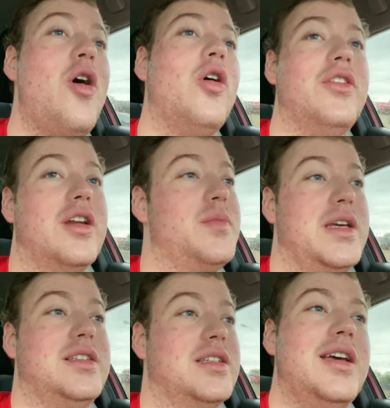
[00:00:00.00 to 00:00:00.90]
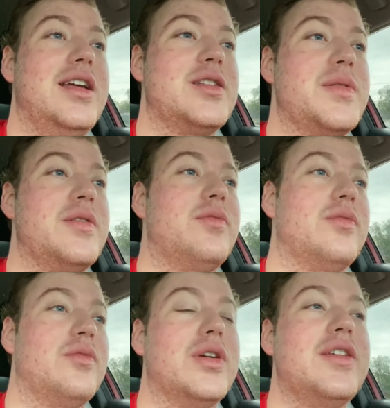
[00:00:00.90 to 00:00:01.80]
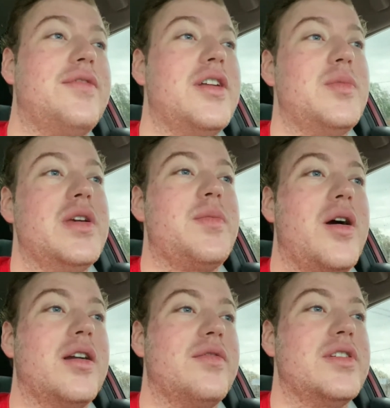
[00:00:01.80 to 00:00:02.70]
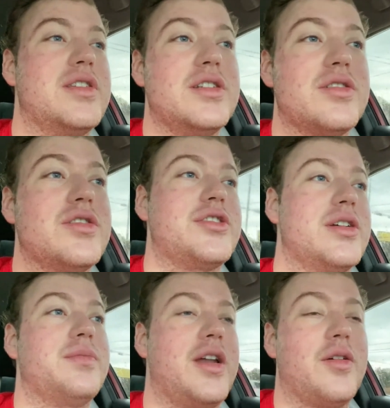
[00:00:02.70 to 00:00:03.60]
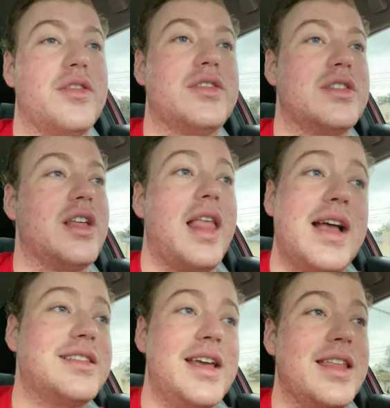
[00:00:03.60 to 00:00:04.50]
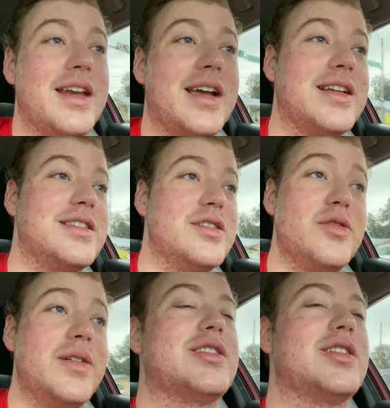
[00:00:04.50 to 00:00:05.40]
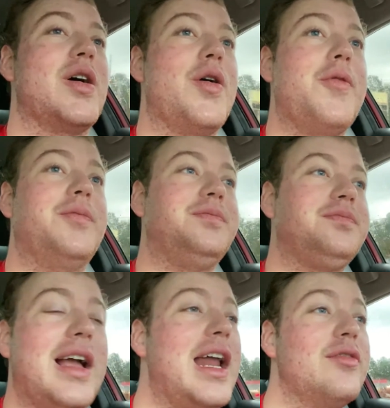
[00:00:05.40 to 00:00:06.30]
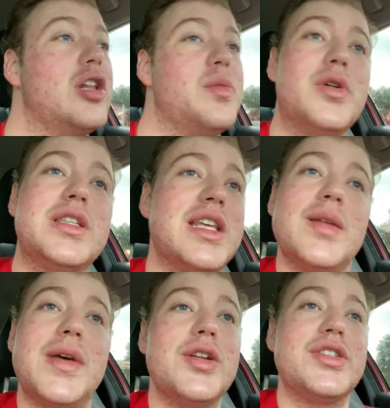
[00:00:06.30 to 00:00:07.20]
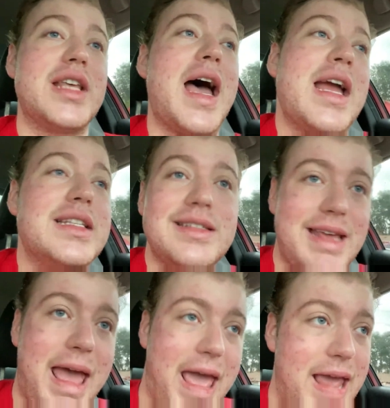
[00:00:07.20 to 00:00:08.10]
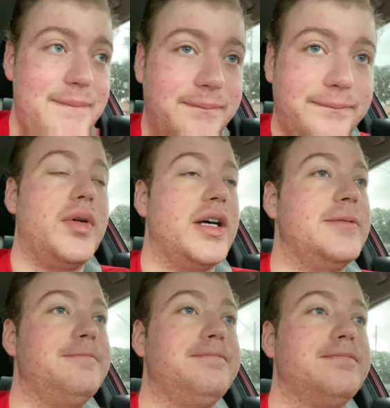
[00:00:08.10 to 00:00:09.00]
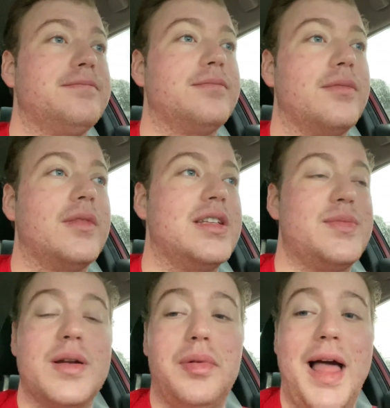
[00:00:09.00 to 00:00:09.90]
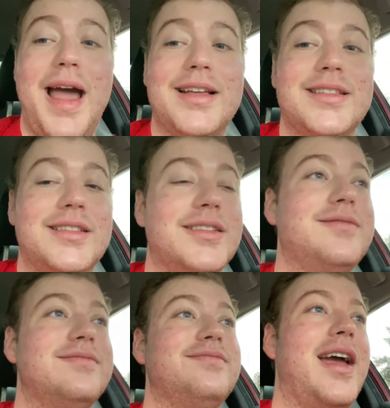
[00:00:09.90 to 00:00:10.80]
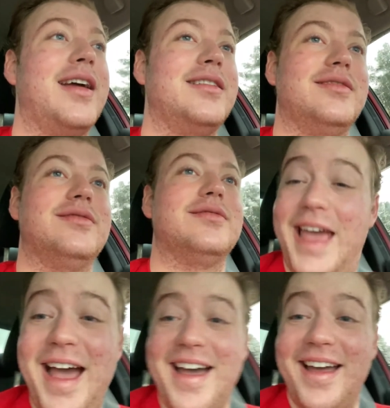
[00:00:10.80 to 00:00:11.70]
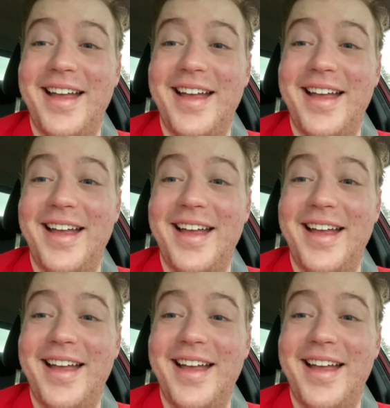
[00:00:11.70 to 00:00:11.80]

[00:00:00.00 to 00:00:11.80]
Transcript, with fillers: all done amazing. And it's been really fun to be a part of this internship. I know this is the last day that I get to do so kind of a little more sentimental side today, but it's been a blast. And yeah.